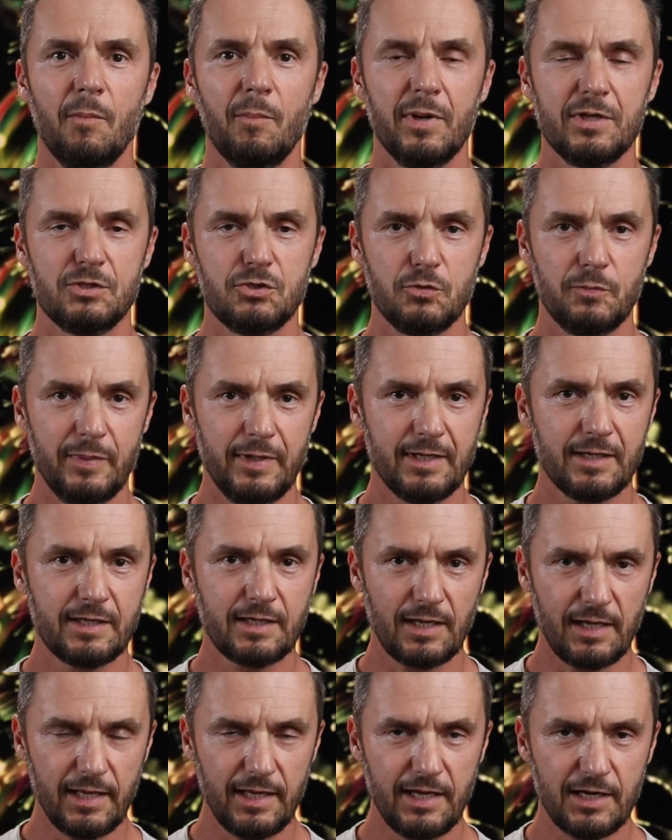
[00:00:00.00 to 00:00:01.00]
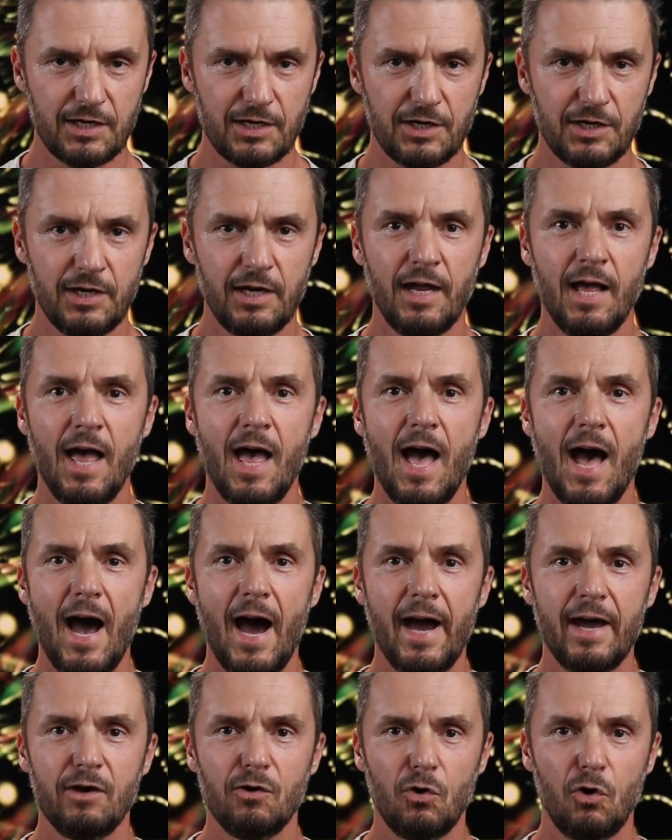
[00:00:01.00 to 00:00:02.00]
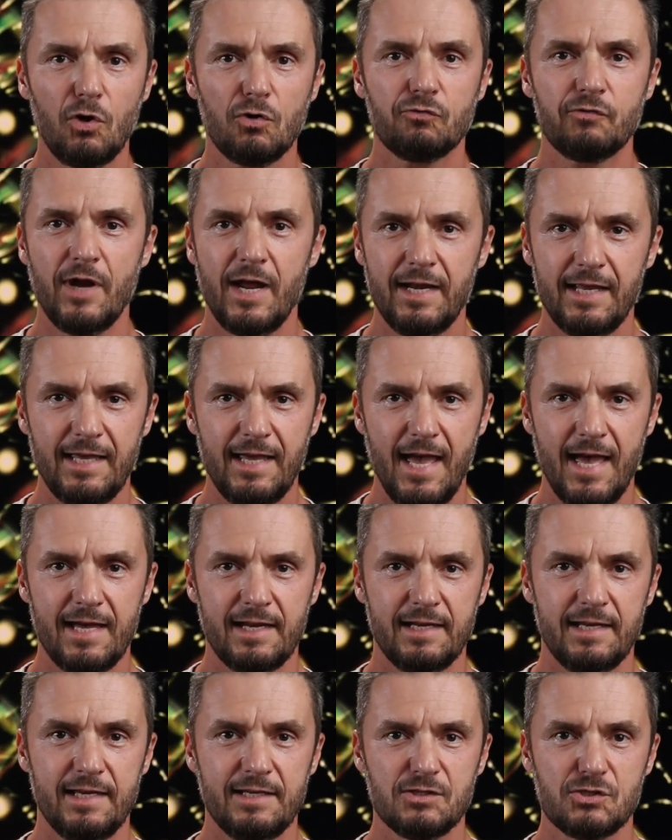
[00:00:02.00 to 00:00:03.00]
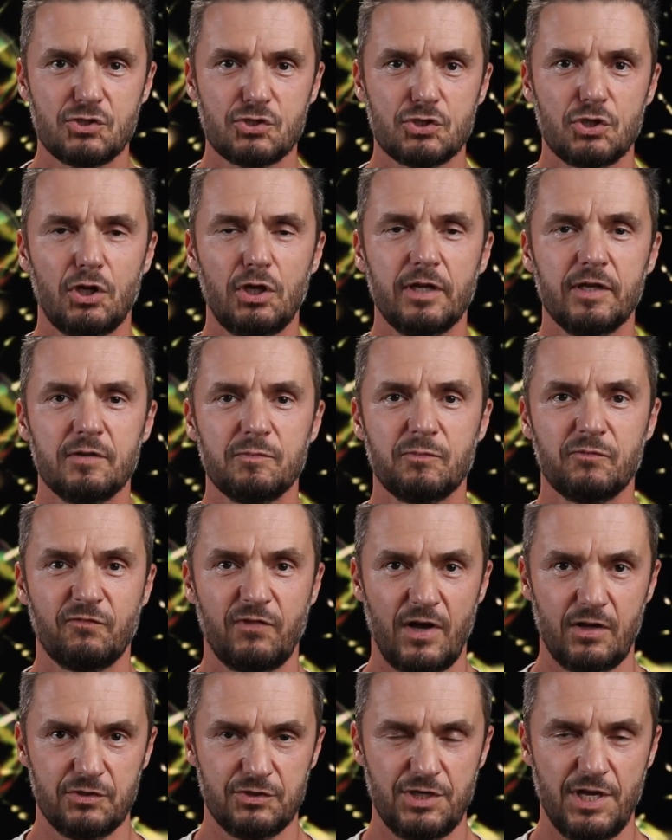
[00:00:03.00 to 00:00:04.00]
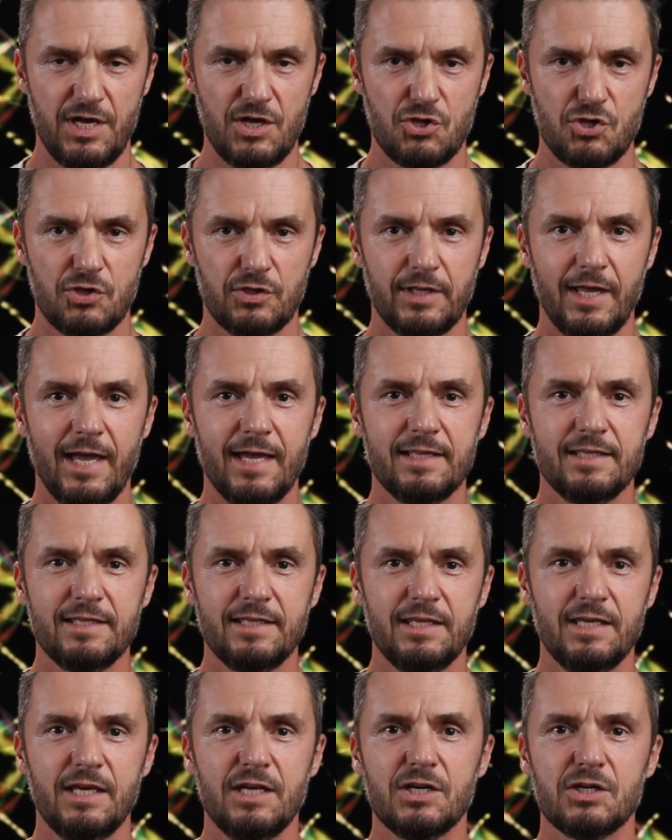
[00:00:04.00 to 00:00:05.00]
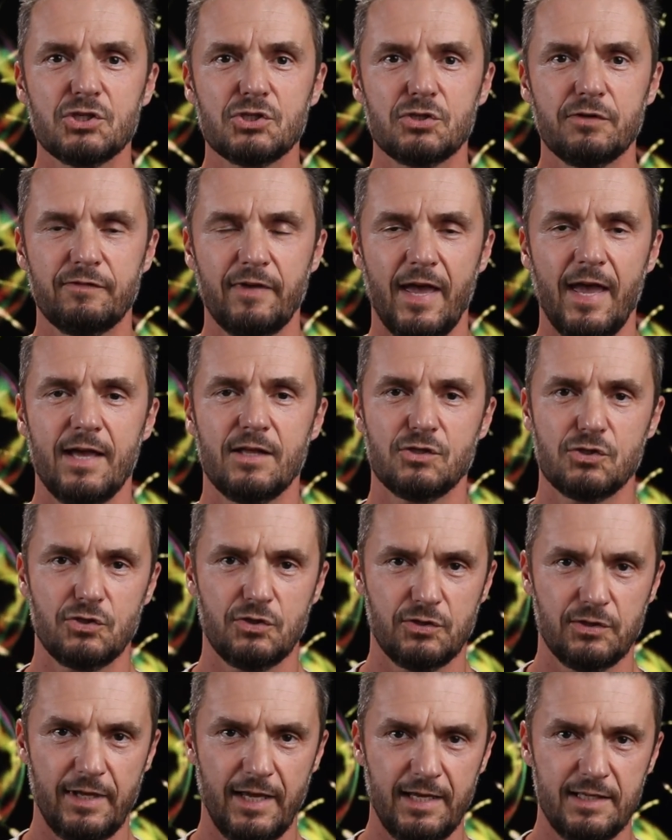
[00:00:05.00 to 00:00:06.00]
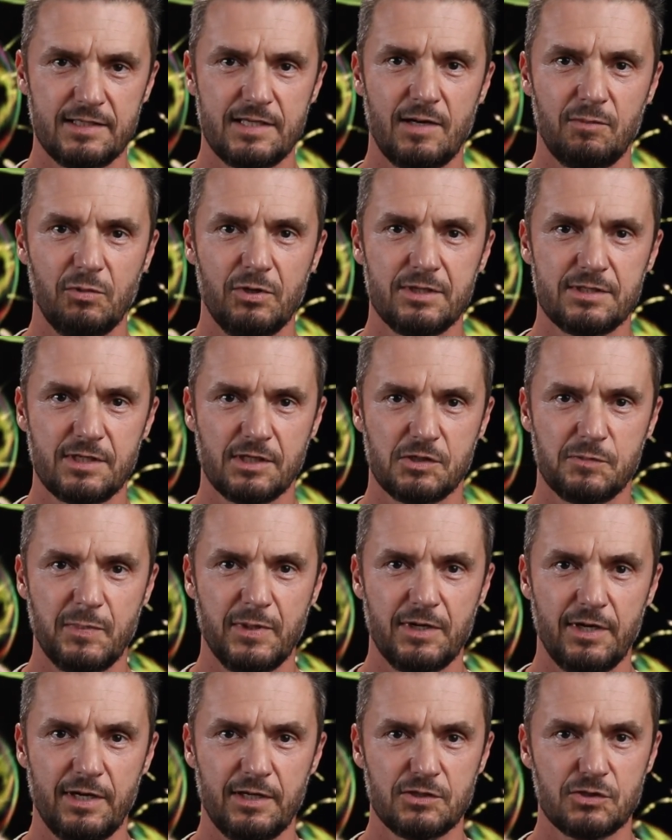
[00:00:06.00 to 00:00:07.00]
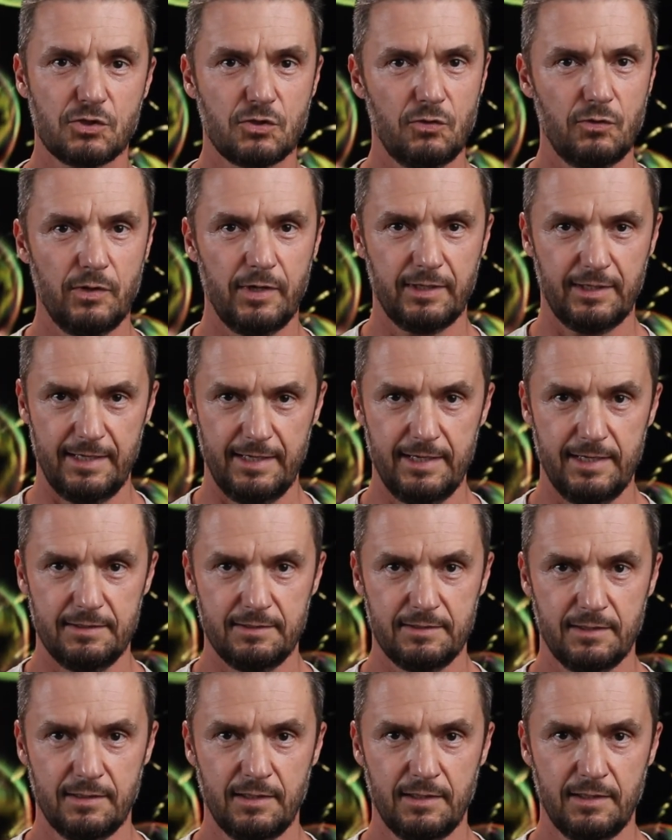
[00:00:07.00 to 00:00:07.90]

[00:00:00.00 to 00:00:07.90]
But to be clear, I already had a solid foundation and years of hands-on AWS experience going in.